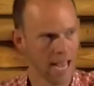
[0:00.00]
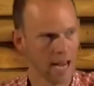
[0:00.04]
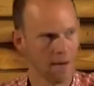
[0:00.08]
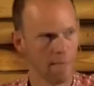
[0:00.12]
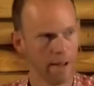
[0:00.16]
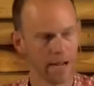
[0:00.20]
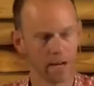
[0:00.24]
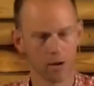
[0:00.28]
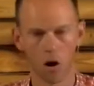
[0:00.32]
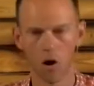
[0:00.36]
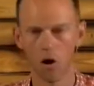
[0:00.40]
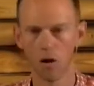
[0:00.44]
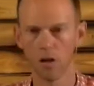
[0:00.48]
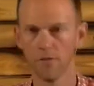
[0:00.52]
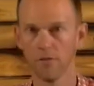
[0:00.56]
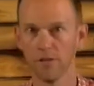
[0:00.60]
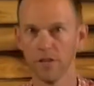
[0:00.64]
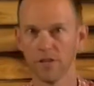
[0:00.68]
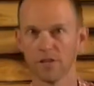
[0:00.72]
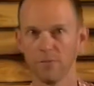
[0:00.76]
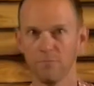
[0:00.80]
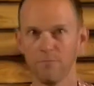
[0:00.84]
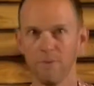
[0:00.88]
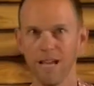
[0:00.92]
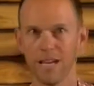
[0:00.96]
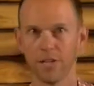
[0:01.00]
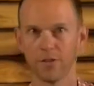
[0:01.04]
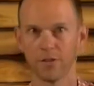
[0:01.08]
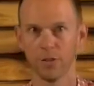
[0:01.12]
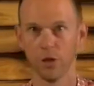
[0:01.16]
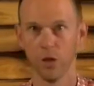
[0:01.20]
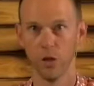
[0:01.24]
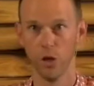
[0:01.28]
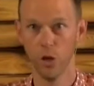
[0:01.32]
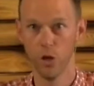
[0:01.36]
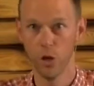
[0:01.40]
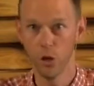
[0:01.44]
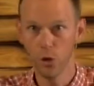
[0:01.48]
and make all of this
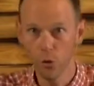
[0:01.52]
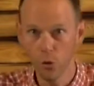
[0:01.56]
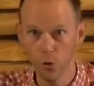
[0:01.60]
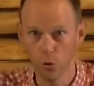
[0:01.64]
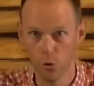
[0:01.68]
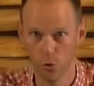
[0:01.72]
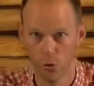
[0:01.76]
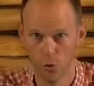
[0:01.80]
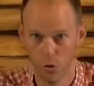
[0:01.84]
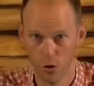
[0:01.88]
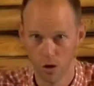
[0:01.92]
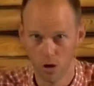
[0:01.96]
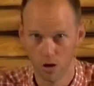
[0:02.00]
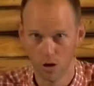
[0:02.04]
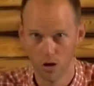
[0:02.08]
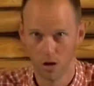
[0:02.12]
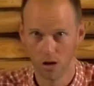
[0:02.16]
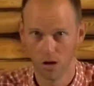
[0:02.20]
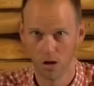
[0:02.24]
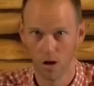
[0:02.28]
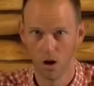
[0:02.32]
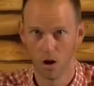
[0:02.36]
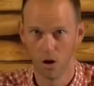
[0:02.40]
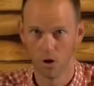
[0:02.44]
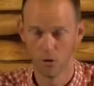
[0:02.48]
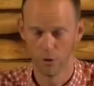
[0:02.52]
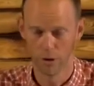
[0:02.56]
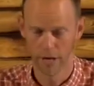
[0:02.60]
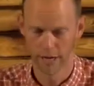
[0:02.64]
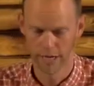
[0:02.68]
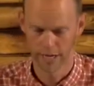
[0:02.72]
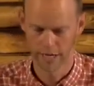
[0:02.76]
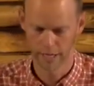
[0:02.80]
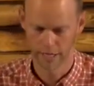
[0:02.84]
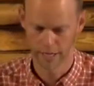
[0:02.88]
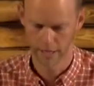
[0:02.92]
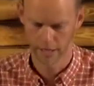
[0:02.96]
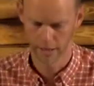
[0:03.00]
mess new
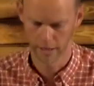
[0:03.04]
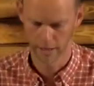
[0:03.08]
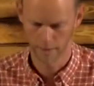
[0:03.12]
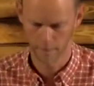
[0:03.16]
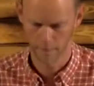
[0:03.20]
already.